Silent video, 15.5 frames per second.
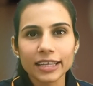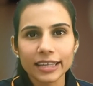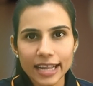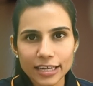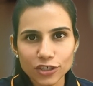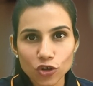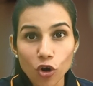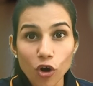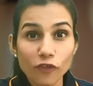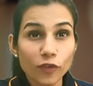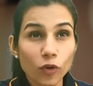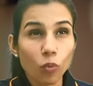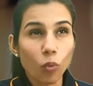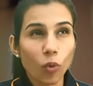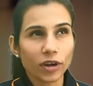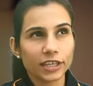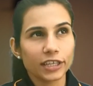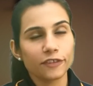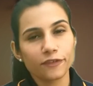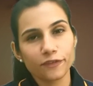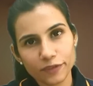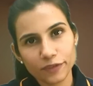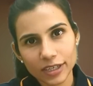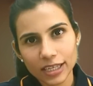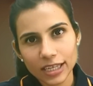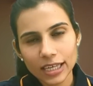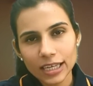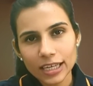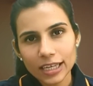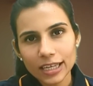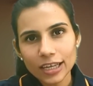regret of what if.
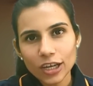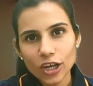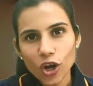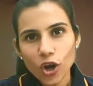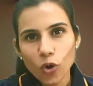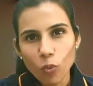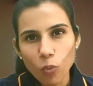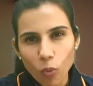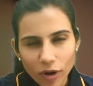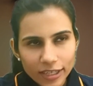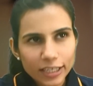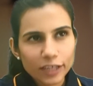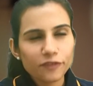What